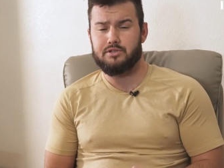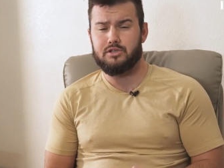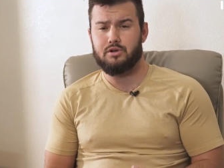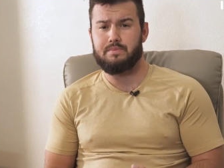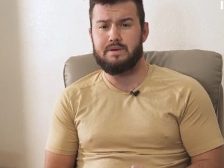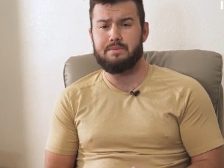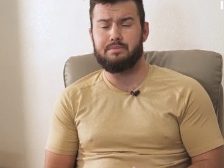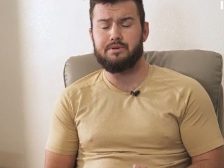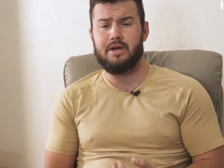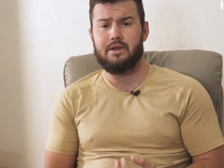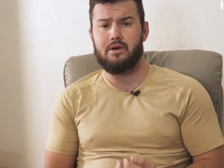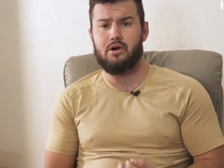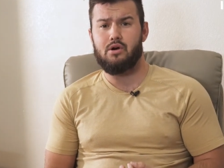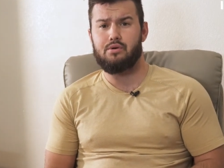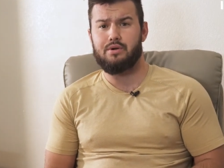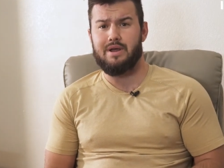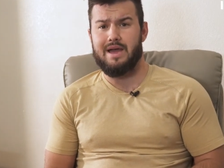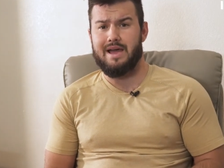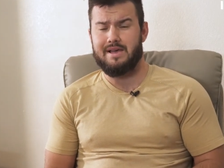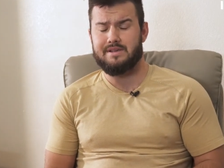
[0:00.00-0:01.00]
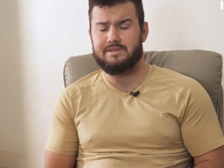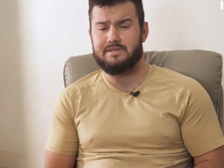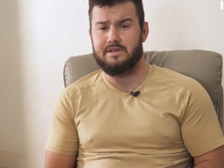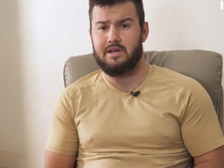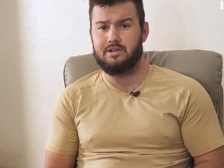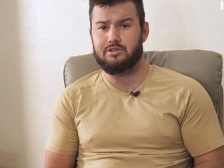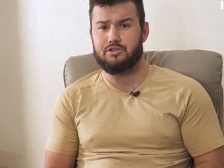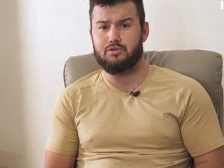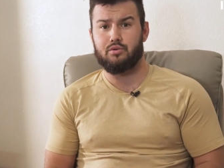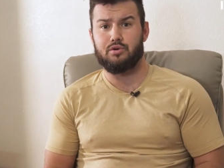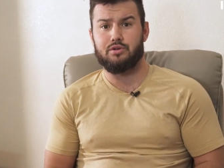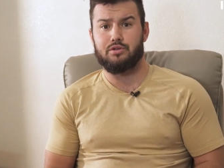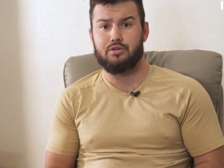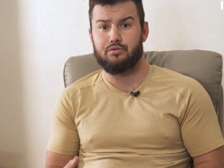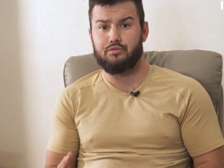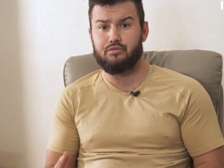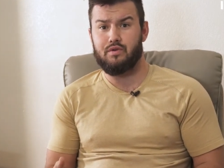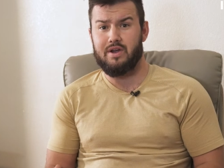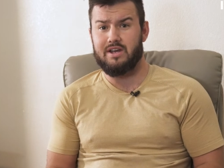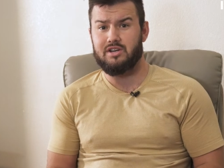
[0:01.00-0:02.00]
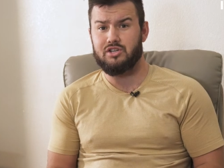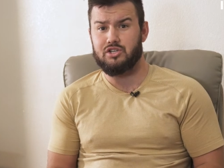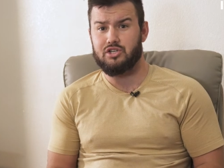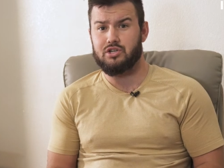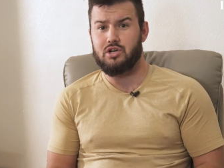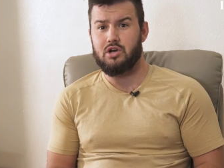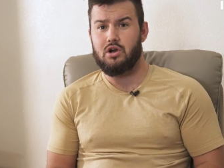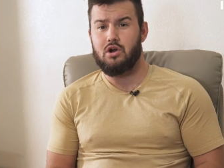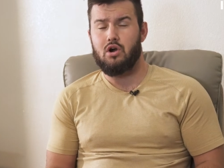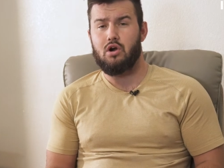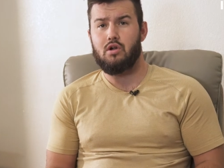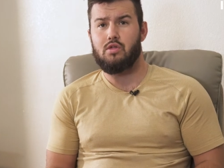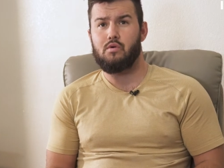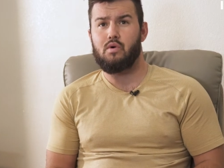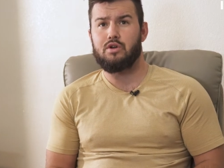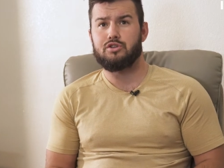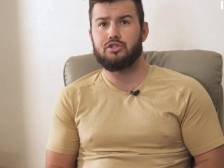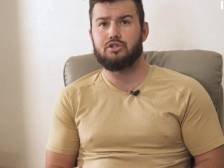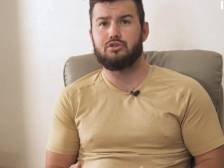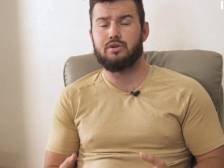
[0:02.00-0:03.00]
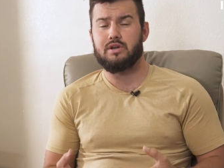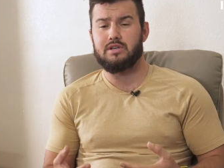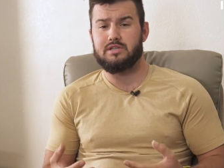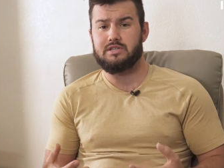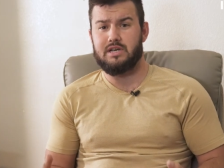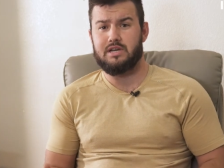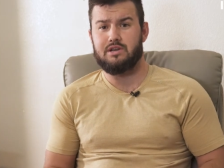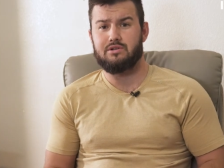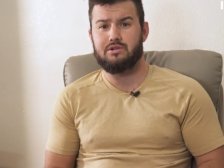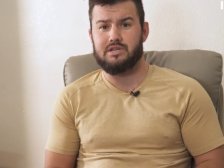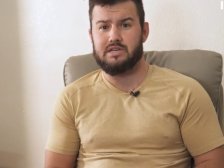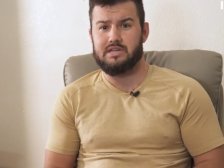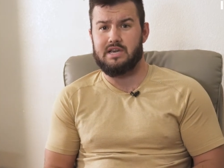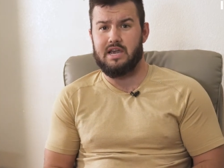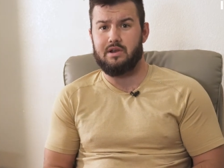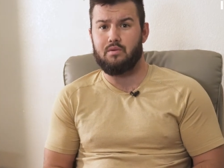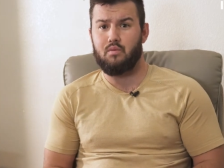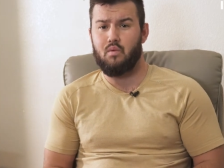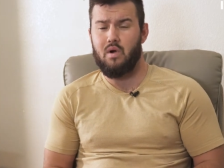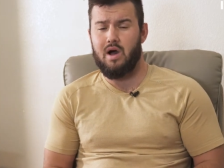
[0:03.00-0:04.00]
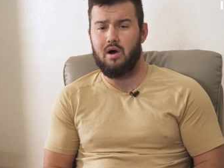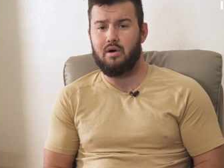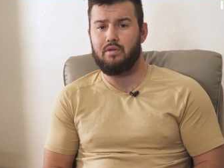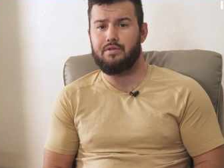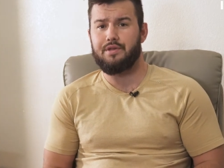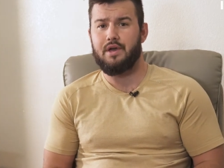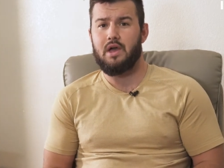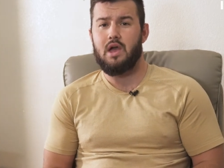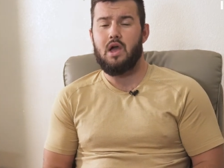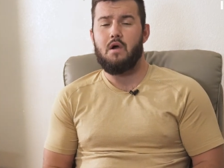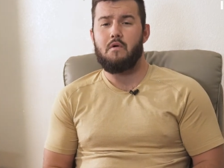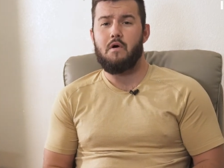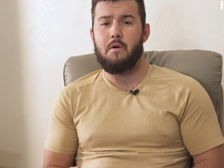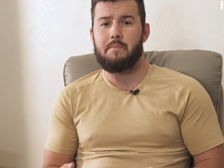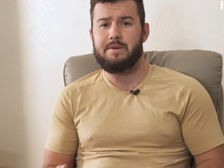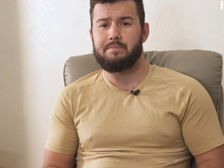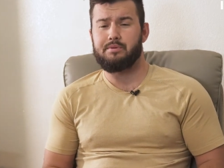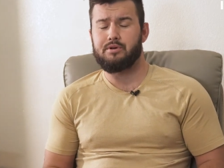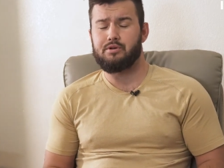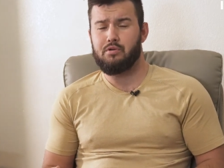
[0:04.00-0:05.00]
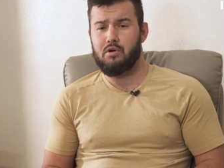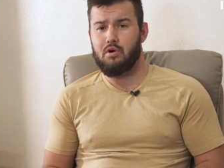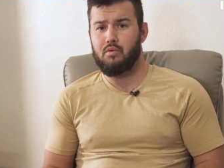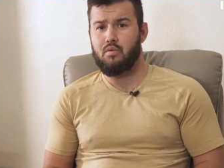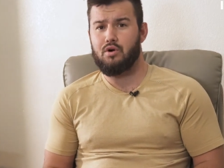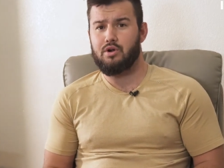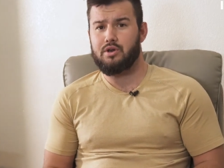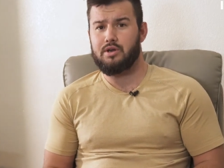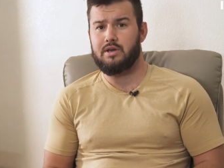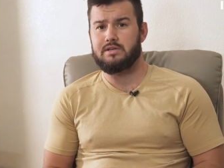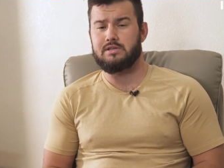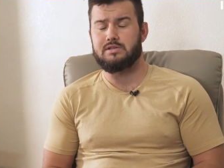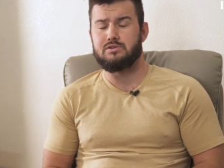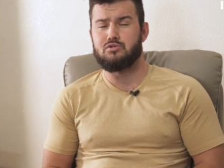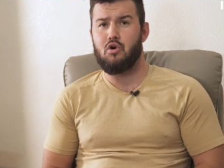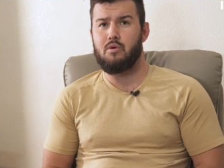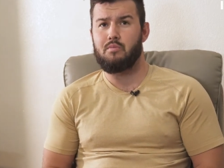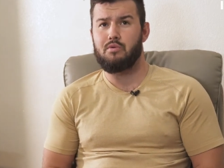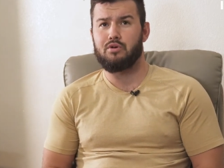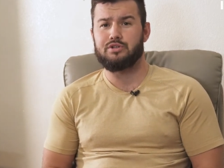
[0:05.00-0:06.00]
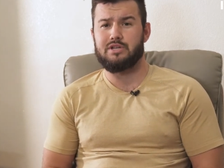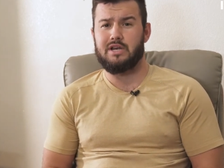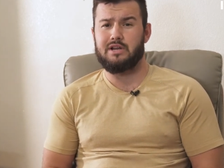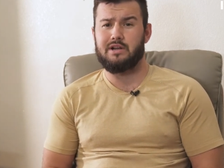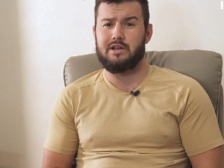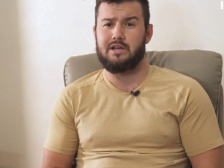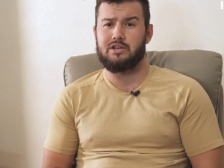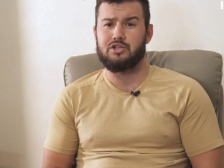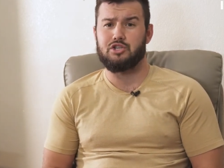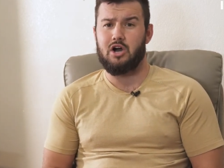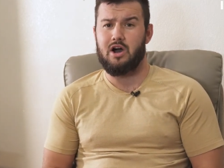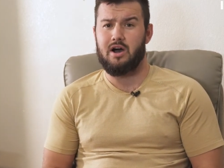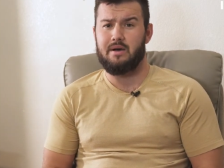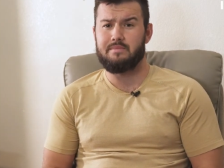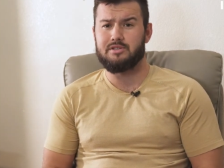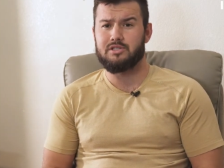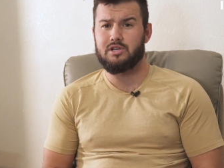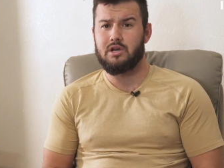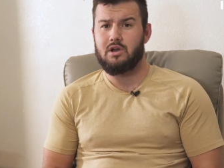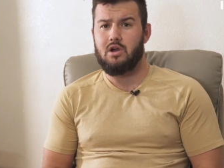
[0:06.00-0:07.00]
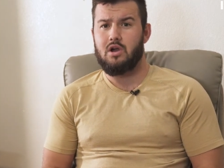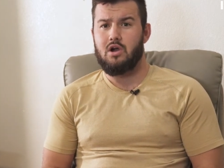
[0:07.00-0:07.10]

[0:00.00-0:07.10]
So people that own assets, or the rich, are the ones who continue to gain wealth, while people who are working normal day-to-day jobs